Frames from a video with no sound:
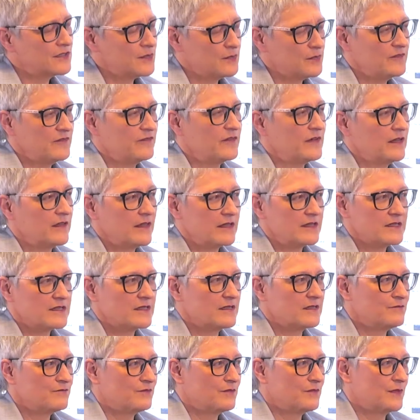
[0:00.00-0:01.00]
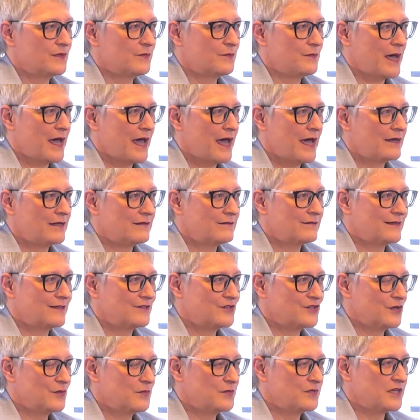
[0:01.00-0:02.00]
to be fair, that's the bad
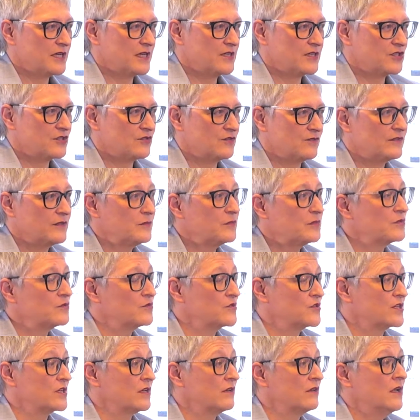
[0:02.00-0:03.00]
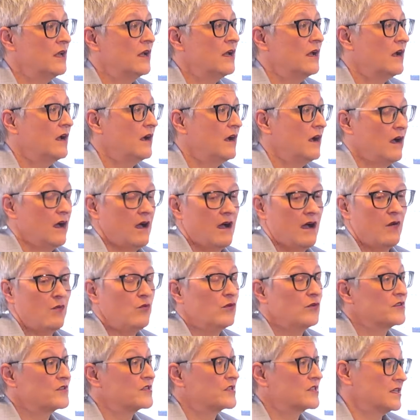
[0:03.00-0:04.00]
interpretation of it. But also, I
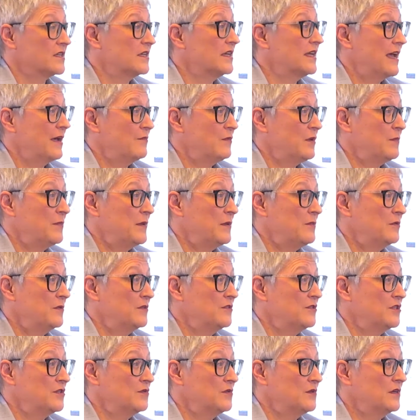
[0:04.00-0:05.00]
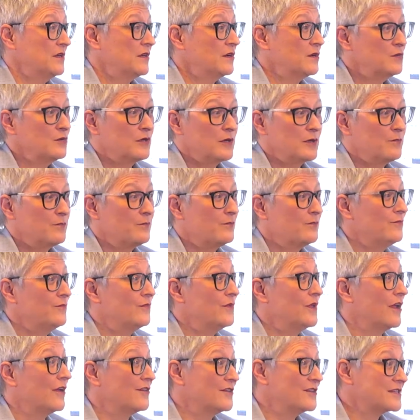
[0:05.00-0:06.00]
want to see how my people are doing. I want
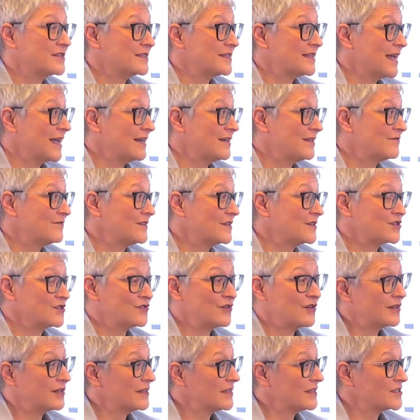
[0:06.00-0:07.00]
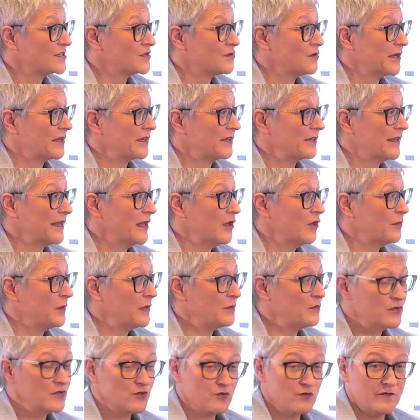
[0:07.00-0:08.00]
to understand if they're struggling so I can help.
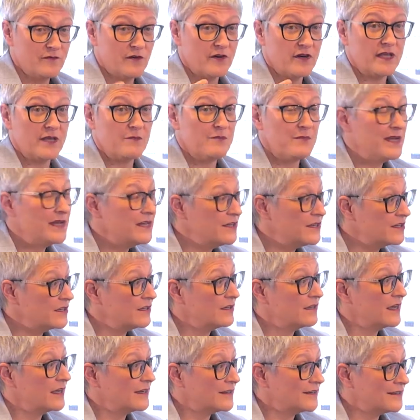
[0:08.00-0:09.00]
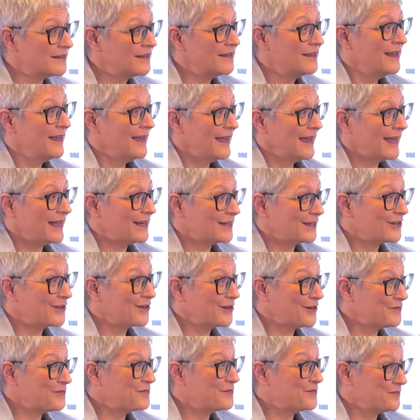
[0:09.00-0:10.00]
It was all very immediate and
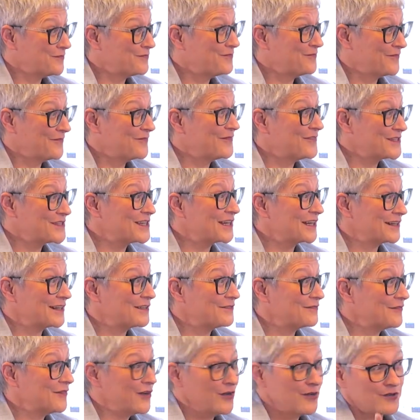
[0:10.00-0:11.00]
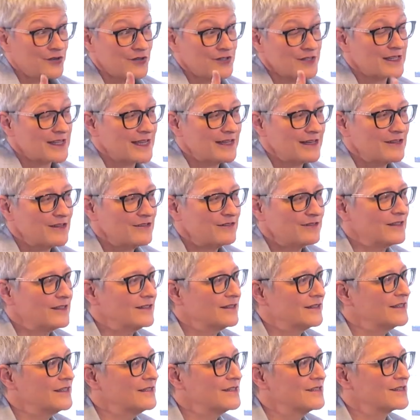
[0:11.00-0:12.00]
kind of physically focused. How do you
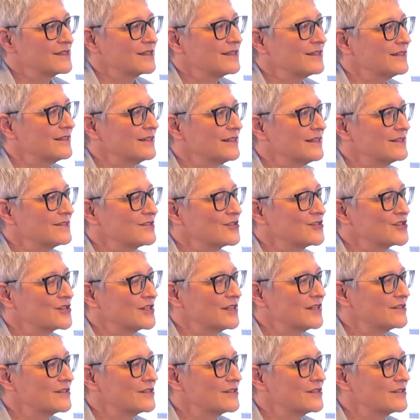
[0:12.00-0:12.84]
think leaders are going to need to change?